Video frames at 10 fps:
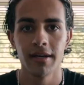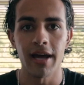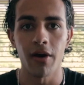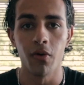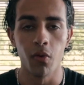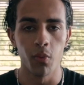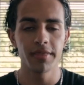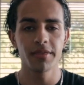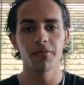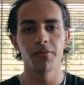Now,
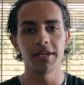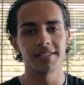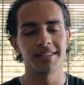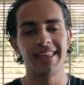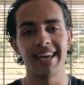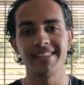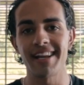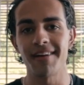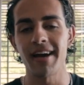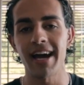with the recent things that
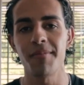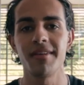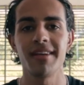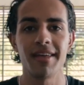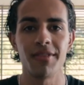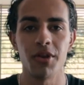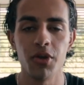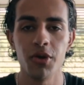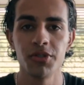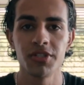have happened in the
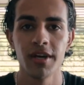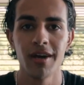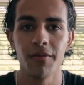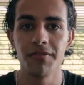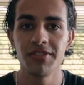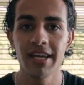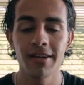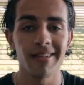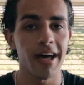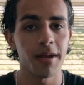news, we've seen
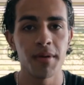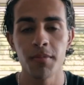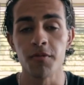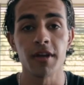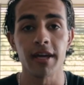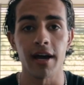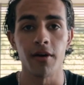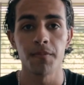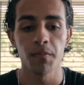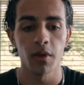a lot of people freak
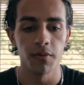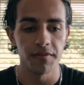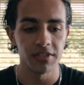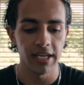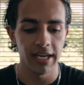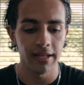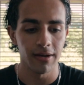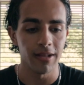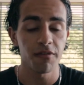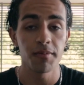out, we've seen a
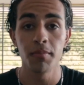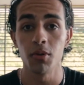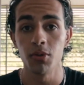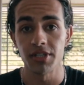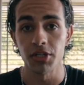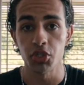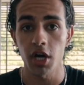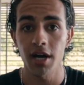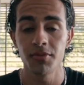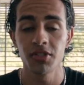lot of people lose their
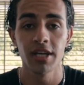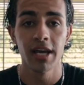jobs,